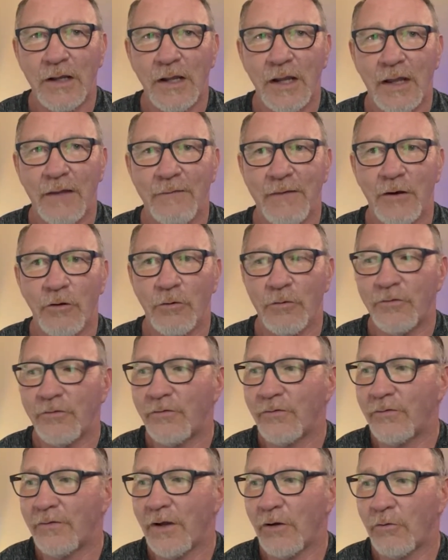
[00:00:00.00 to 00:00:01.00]
And they
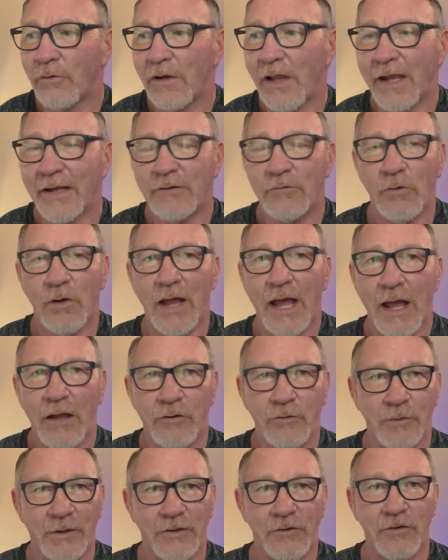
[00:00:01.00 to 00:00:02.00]
were like, well, how
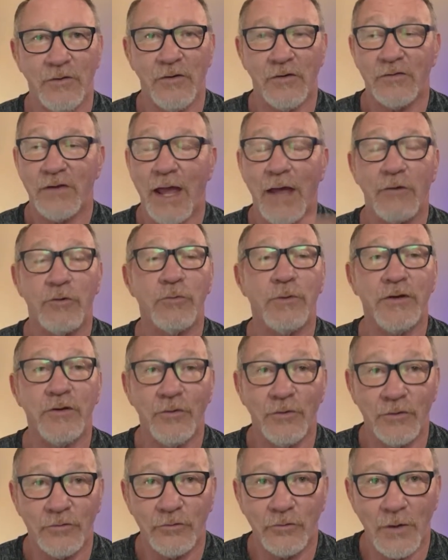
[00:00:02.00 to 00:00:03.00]
do we do this? How do we
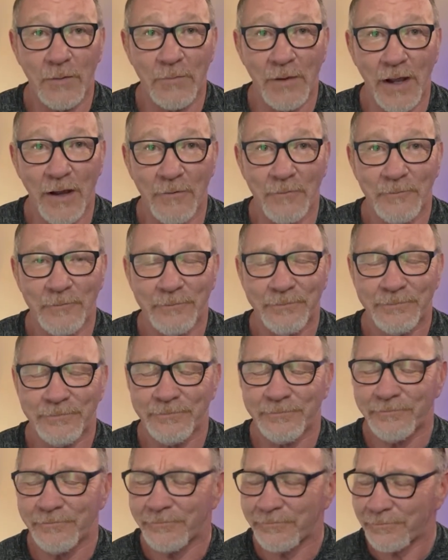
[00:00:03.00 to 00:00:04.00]
do a strip out?
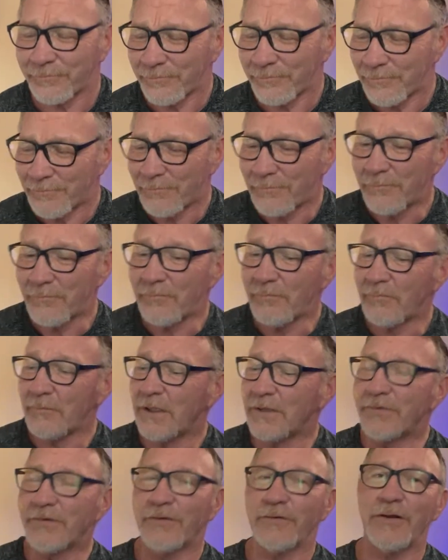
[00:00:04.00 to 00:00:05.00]

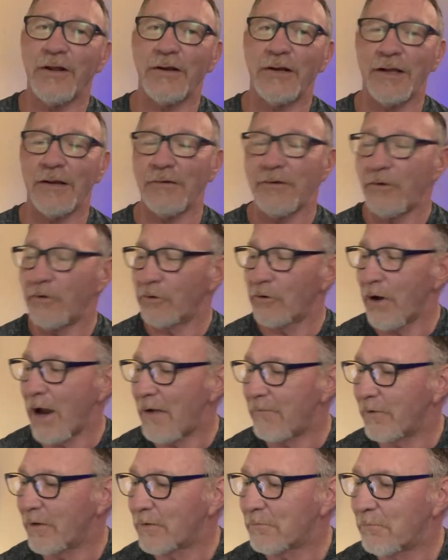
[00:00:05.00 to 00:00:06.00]
This is going to get a little
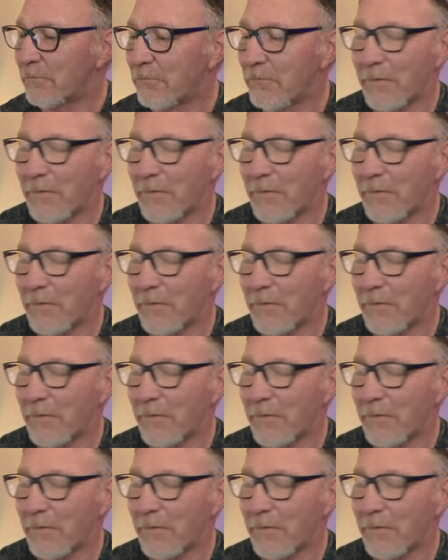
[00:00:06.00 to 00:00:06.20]
graphic.